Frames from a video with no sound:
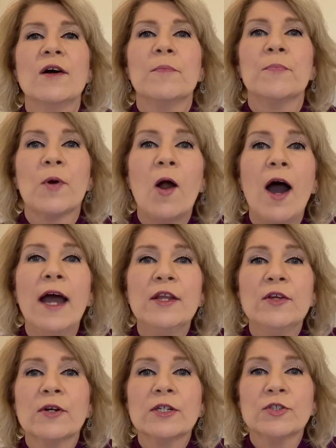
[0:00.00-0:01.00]
brought
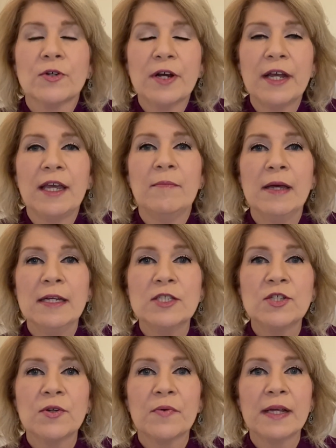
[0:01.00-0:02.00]
your dream
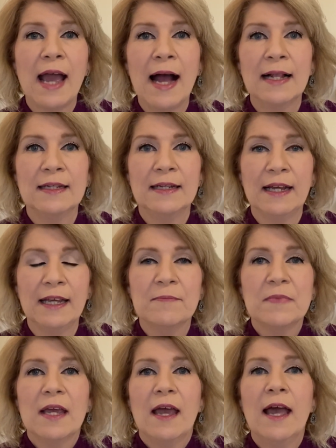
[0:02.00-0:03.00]
into reality.
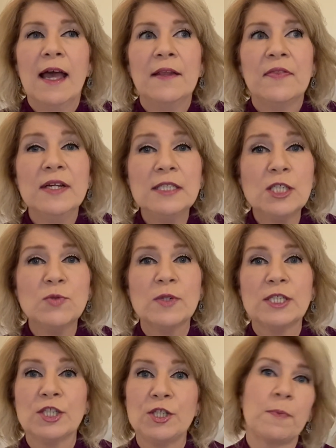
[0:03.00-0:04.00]
And this is
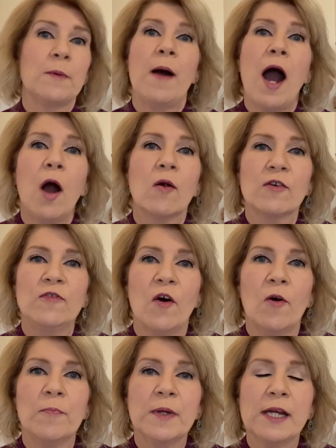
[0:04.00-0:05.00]
what's super
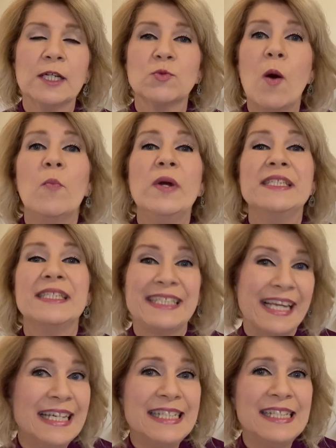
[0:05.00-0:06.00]
powerful, because when we
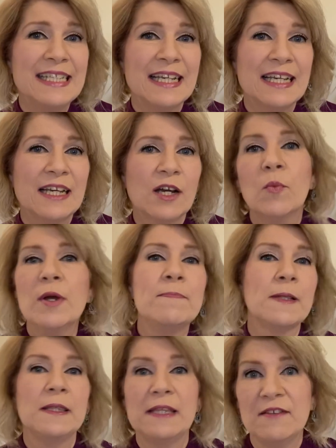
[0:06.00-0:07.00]
see it, we
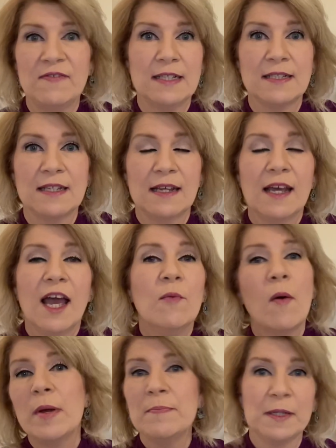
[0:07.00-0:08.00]
believe it.
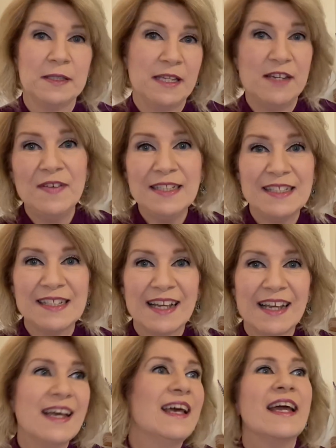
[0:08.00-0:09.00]
And when we believe it,
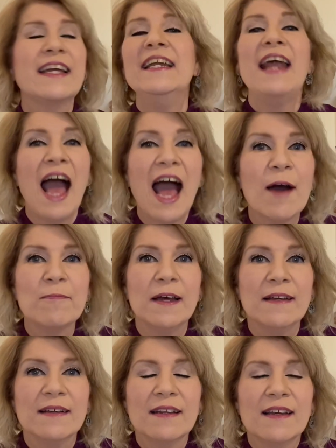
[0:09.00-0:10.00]
it can
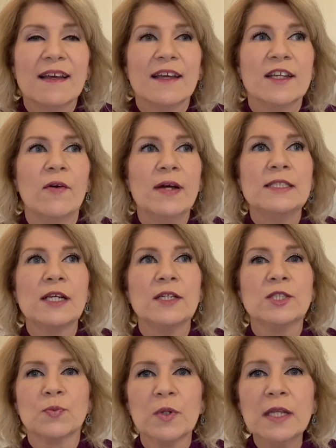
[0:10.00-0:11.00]
happen. You know,
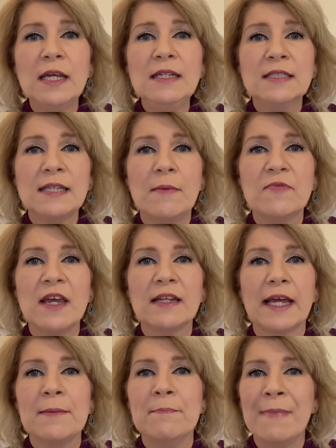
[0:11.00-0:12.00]
it's really something
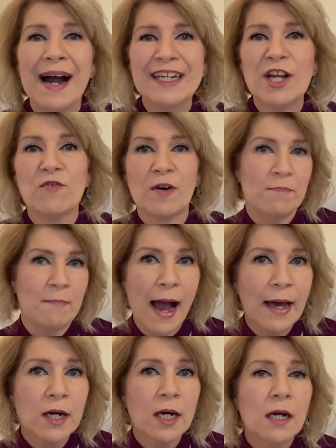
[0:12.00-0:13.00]
like mind over
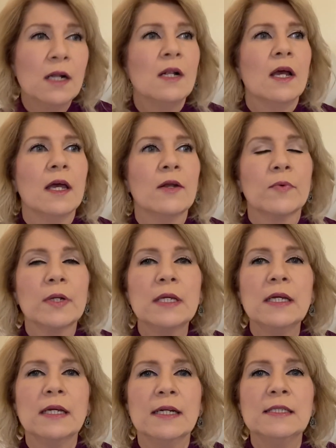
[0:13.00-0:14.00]
matter. It
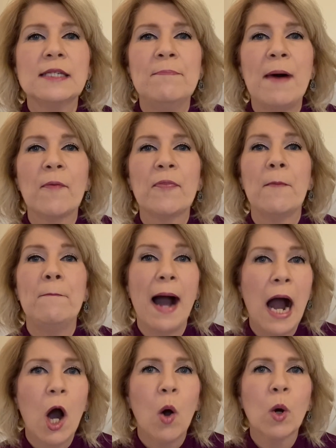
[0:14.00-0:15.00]
really is about the
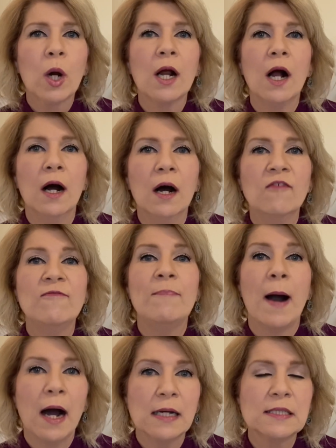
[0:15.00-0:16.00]
power of
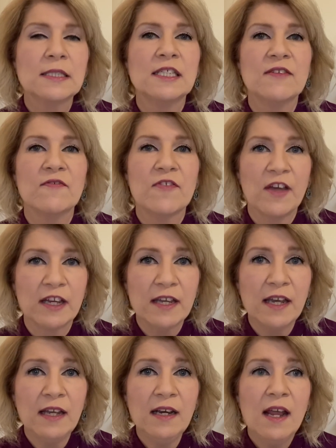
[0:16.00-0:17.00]
positive
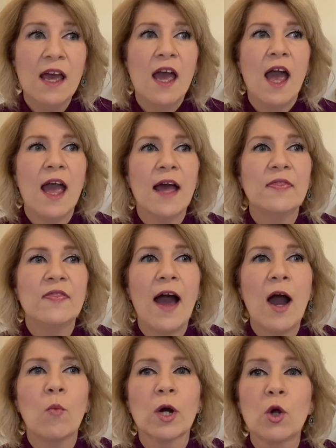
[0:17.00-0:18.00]
thinking, and
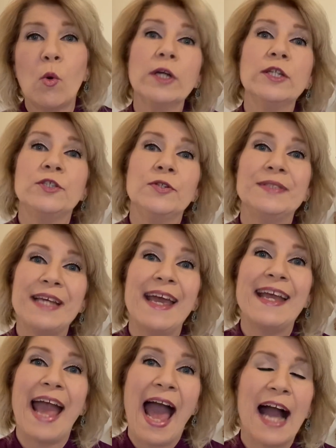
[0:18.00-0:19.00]
that we're going to
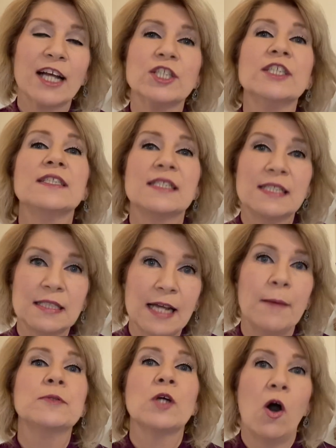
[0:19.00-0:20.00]
take action
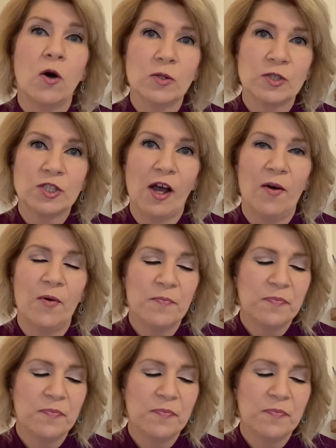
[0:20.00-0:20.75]
steps also.